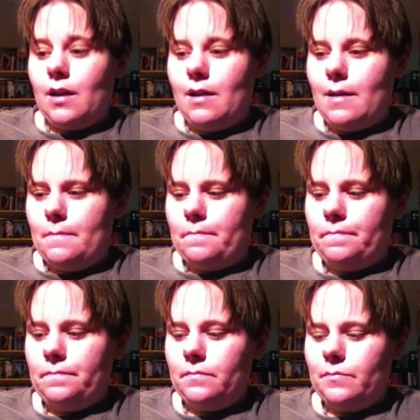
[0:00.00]

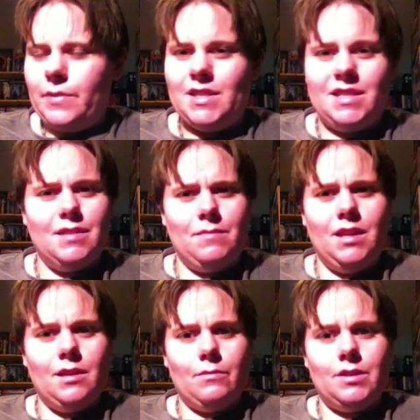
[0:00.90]
But to
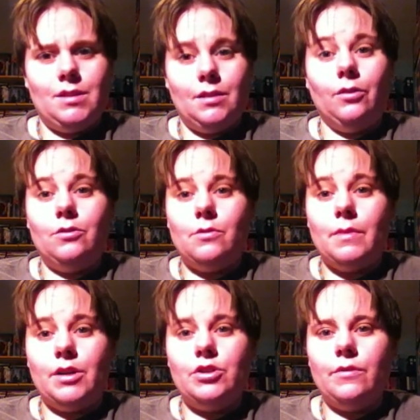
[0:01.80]
me, that was still too
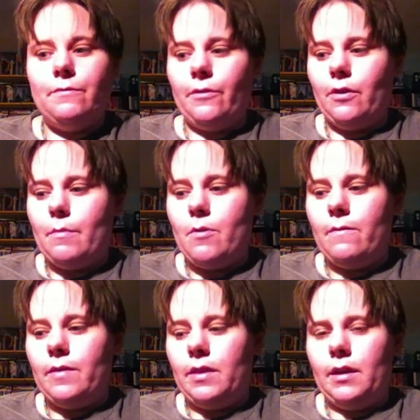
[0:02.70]
much for a
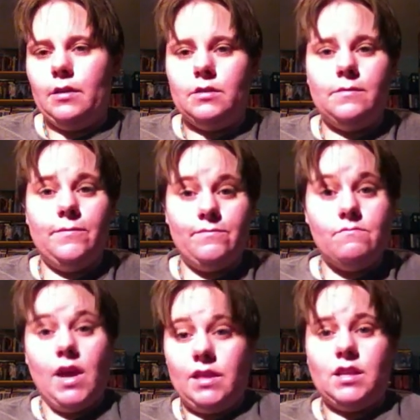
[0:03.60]
movie that is,
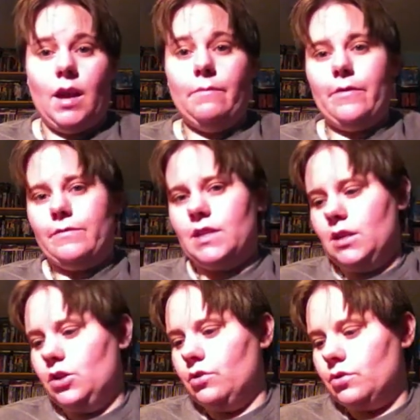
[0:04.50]
at the time,
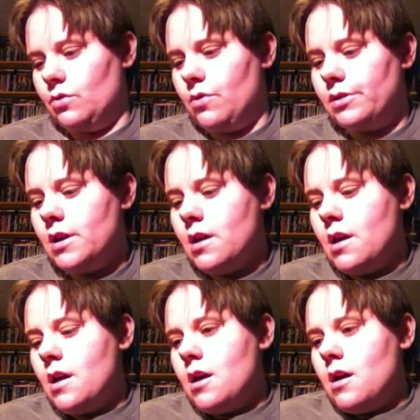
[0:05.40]
15 years old.
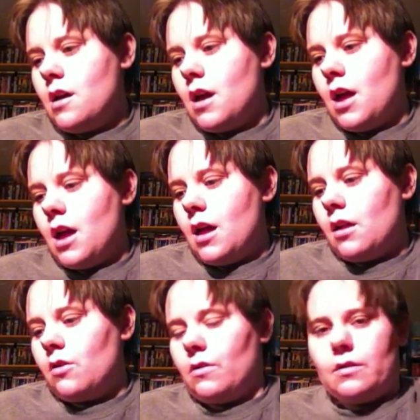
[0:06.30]

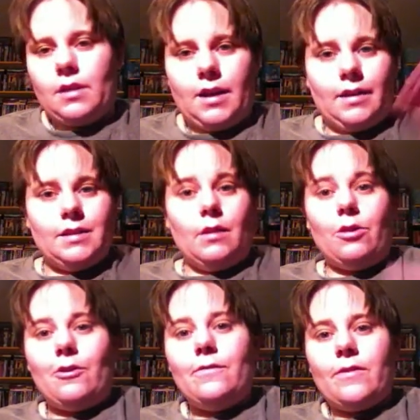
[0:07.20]
And, of course, like I
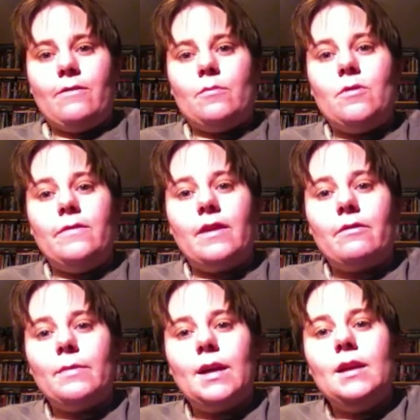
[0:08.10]
said, 3rd favorite movie
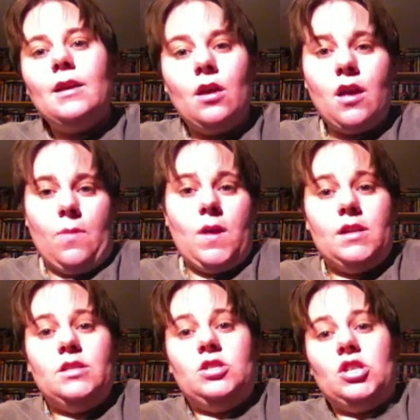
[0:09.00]
ever made, and
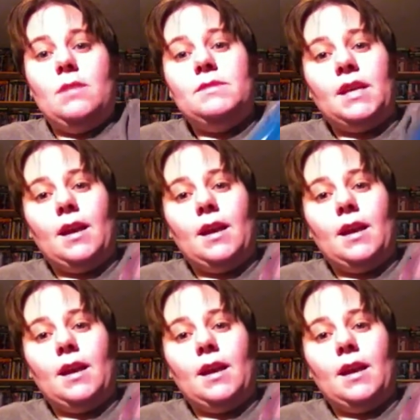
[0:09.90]
that is James